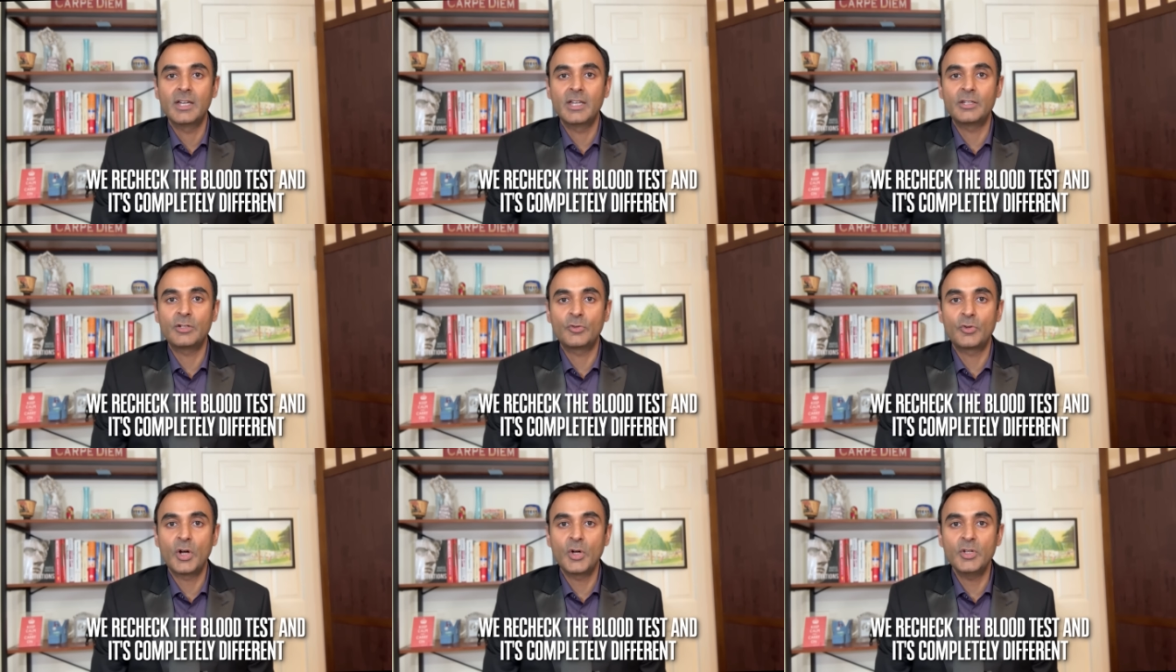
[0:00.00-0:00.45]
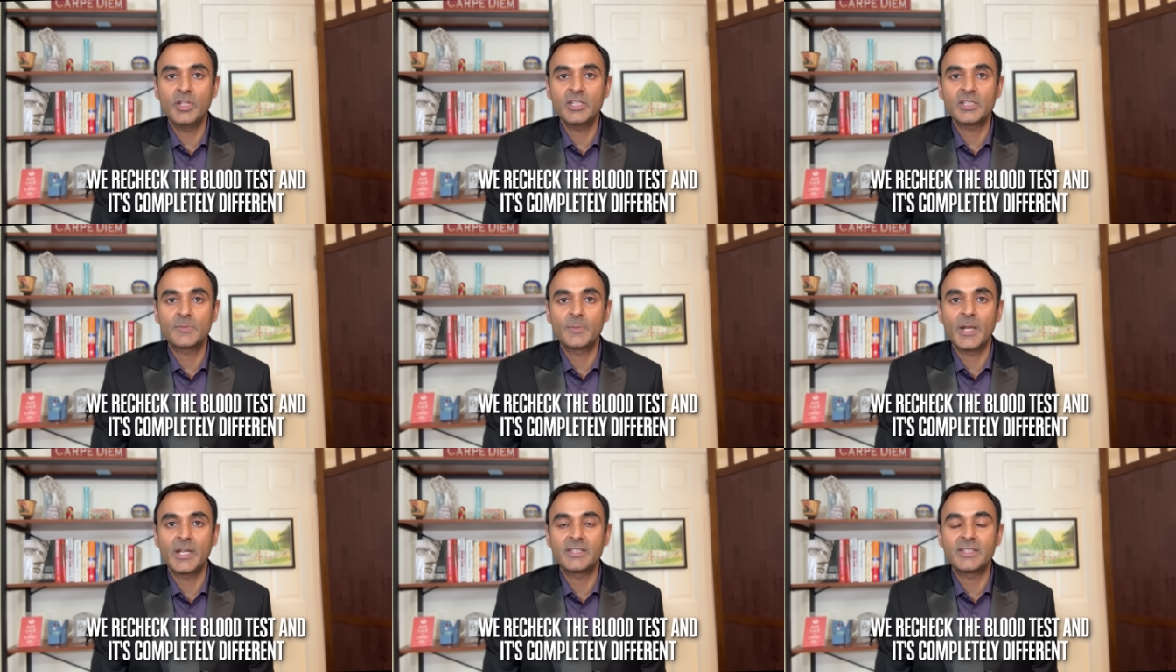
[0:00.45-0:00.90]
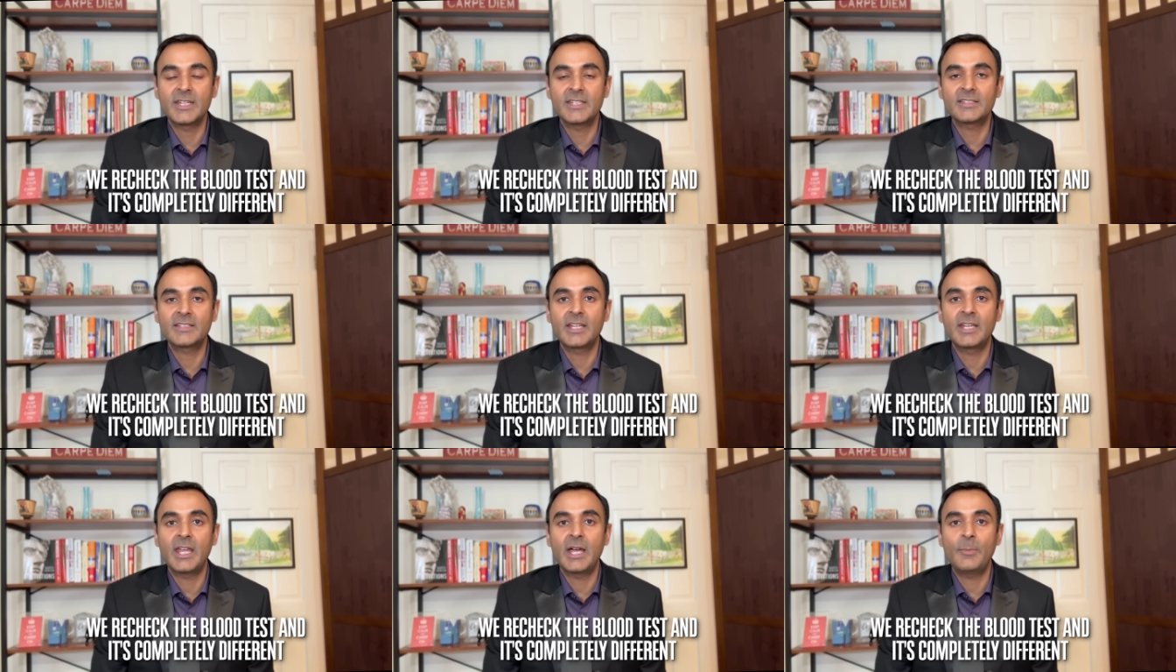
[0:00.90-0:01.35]
And erroneous blood
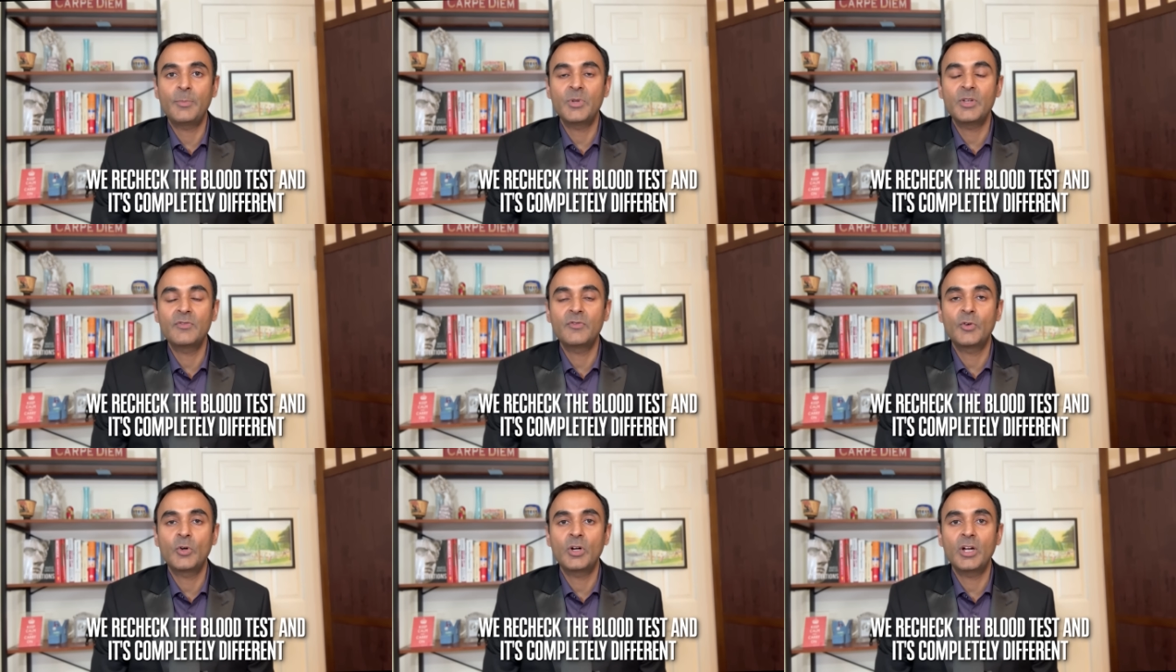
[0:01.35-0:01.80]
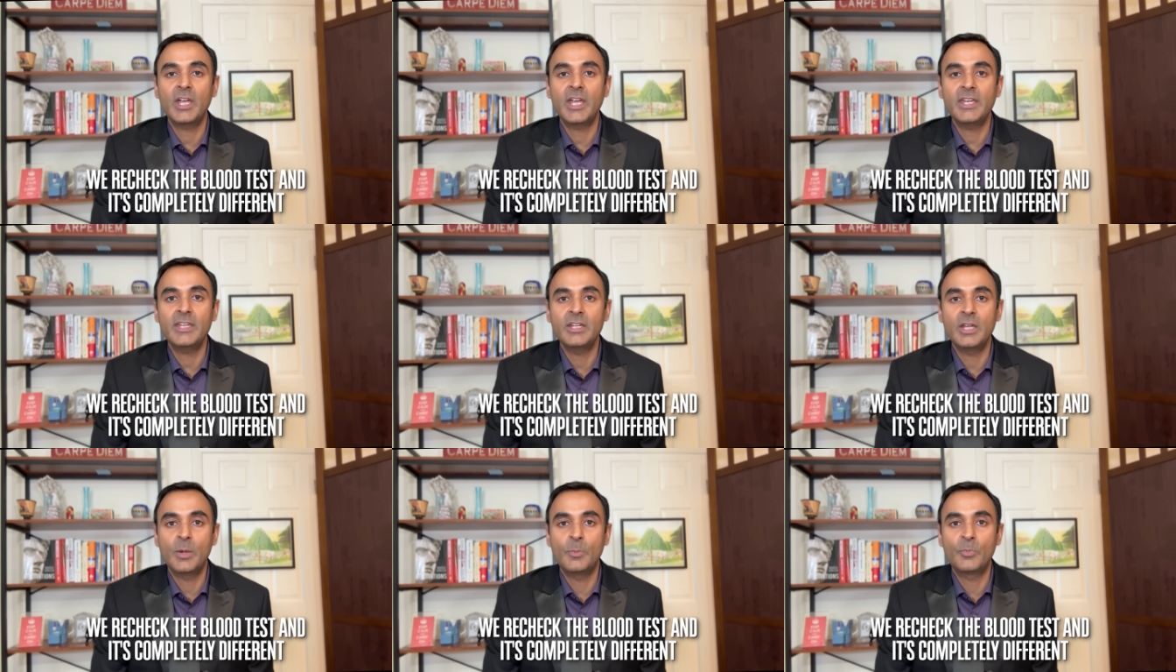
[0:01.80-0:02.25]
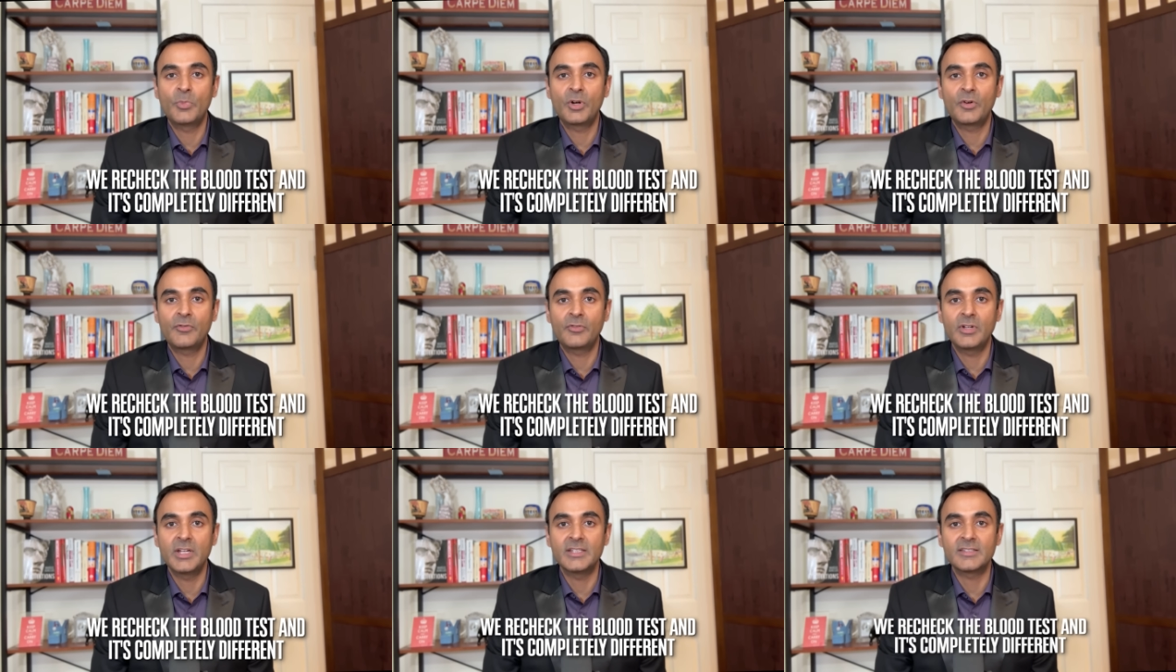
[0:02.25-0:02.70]
tests can happen for a number
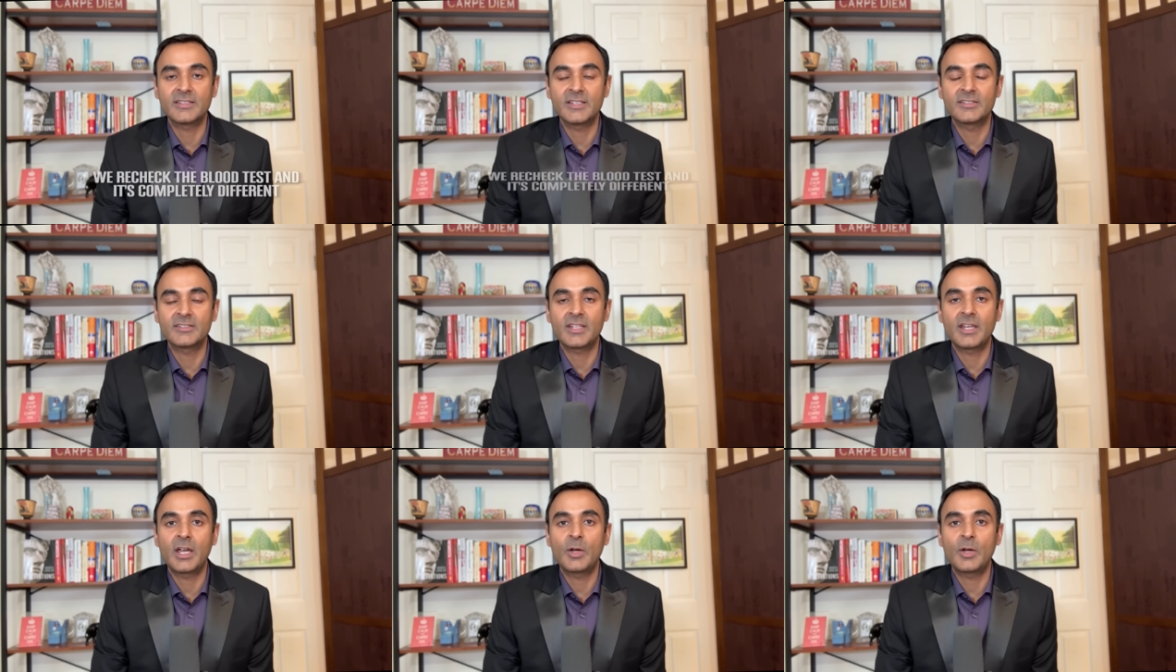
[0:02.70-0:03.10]
of reasons, and